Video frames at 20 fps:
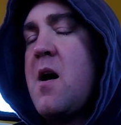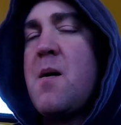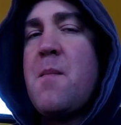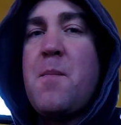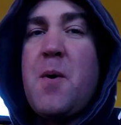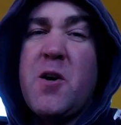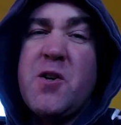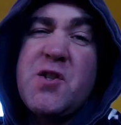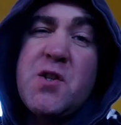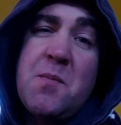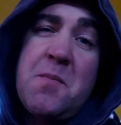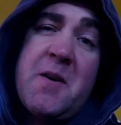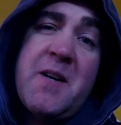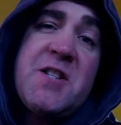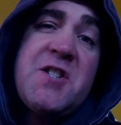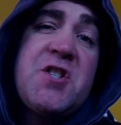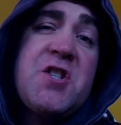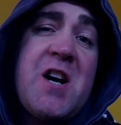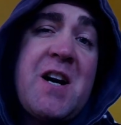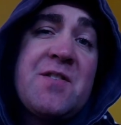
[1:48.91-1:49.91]
Possibly a
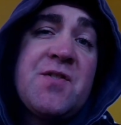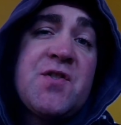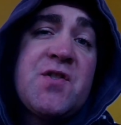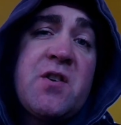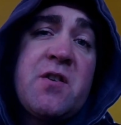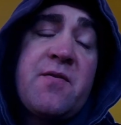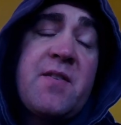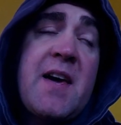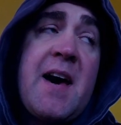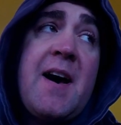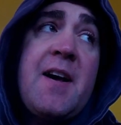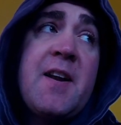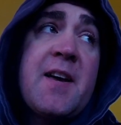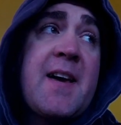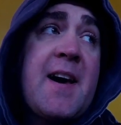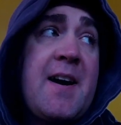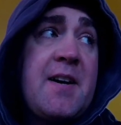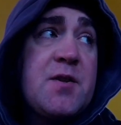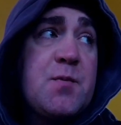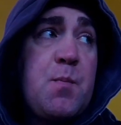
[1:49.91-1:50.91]
chance of getting a
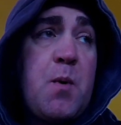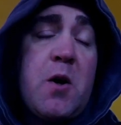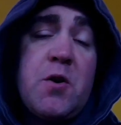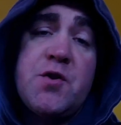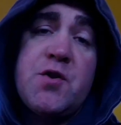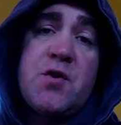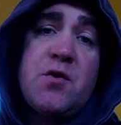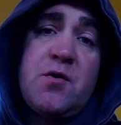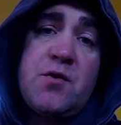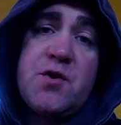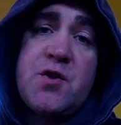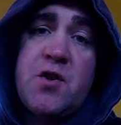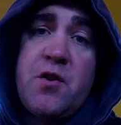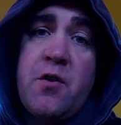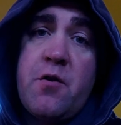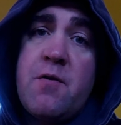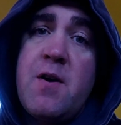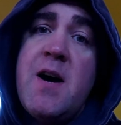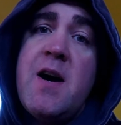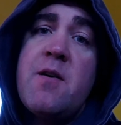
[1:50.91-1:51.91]
gas bottle to
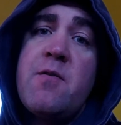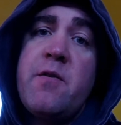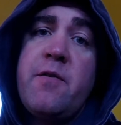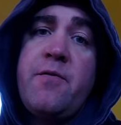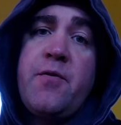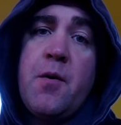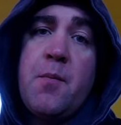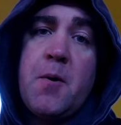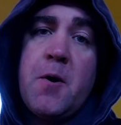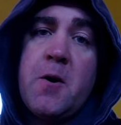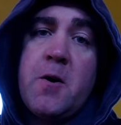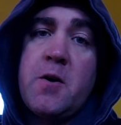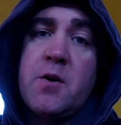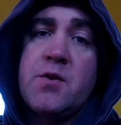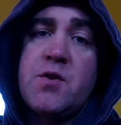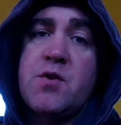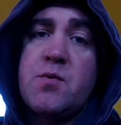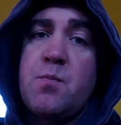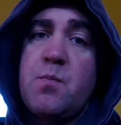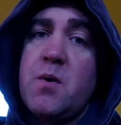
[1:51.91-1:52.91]
the rear of the
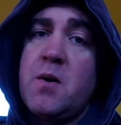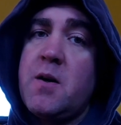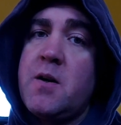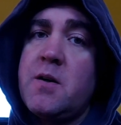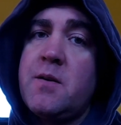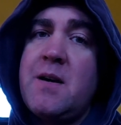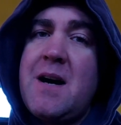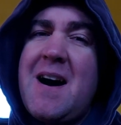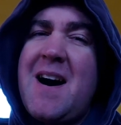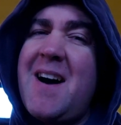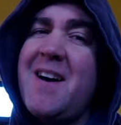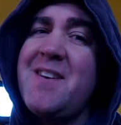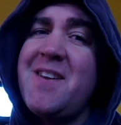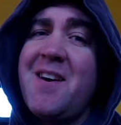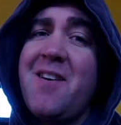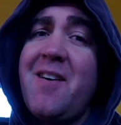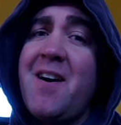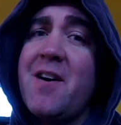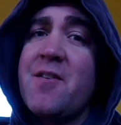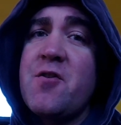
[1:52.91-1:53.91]
boat, but
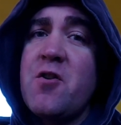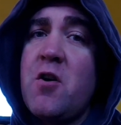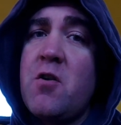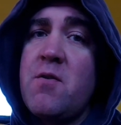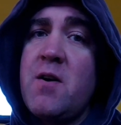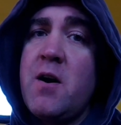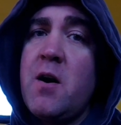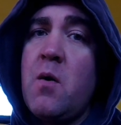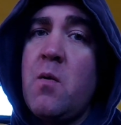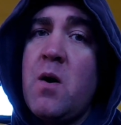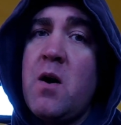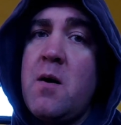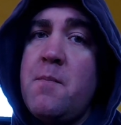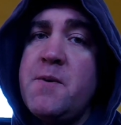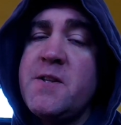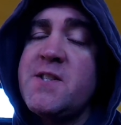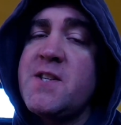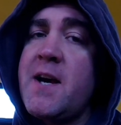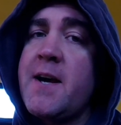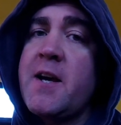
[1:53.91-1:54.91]
ideally I don't really want to
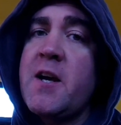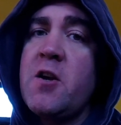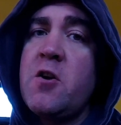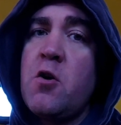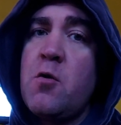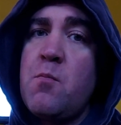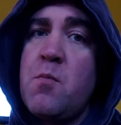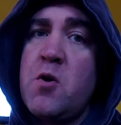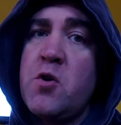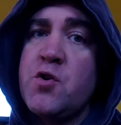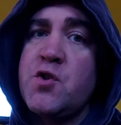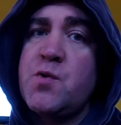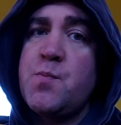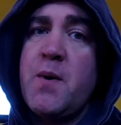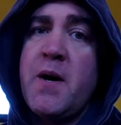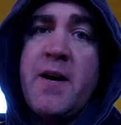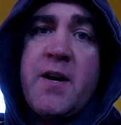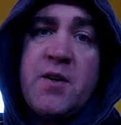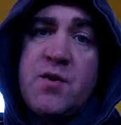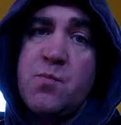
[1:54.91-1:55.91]
be taking up more
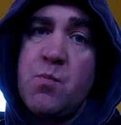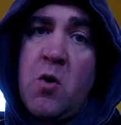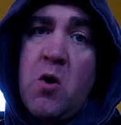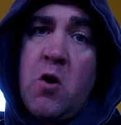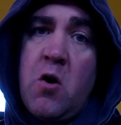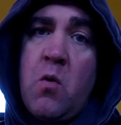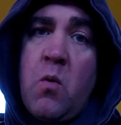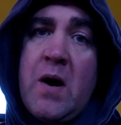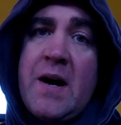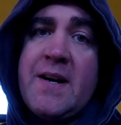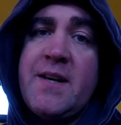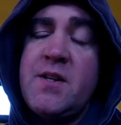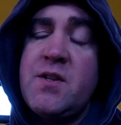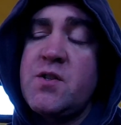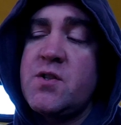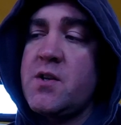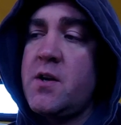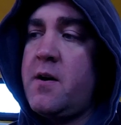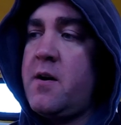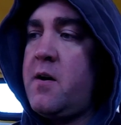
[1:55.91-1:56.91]
space, more
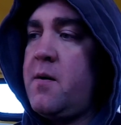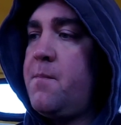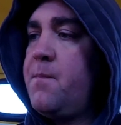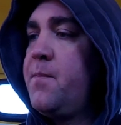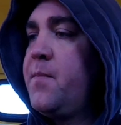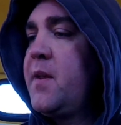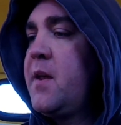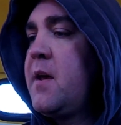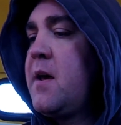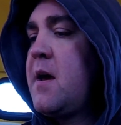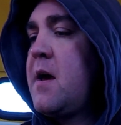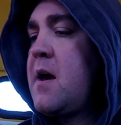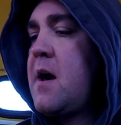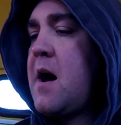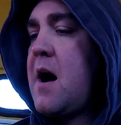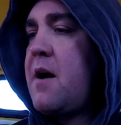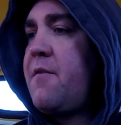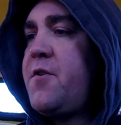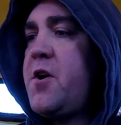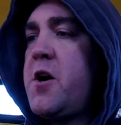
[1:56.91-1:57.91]
weight.
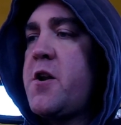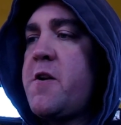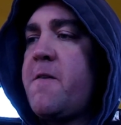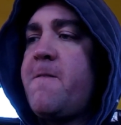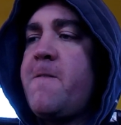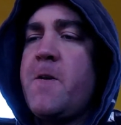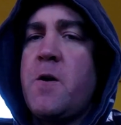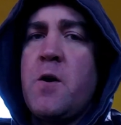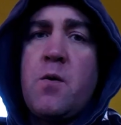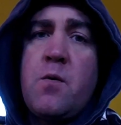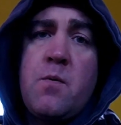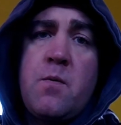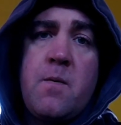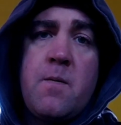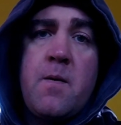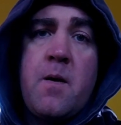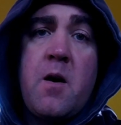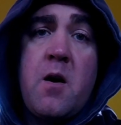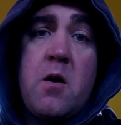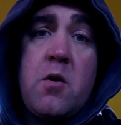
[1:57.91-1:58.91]
I've heard a few
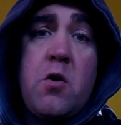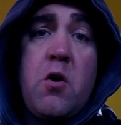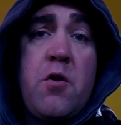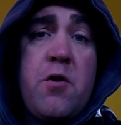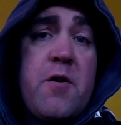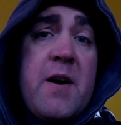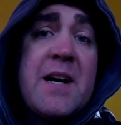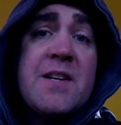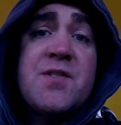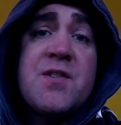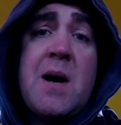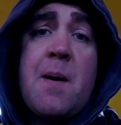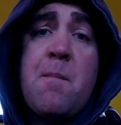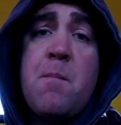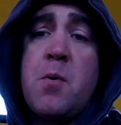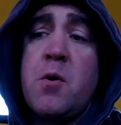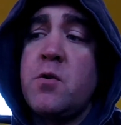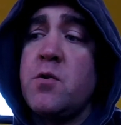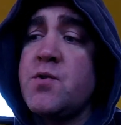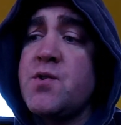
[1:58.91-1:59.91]
other
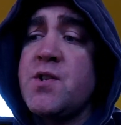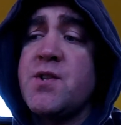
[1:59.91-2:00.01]
examples.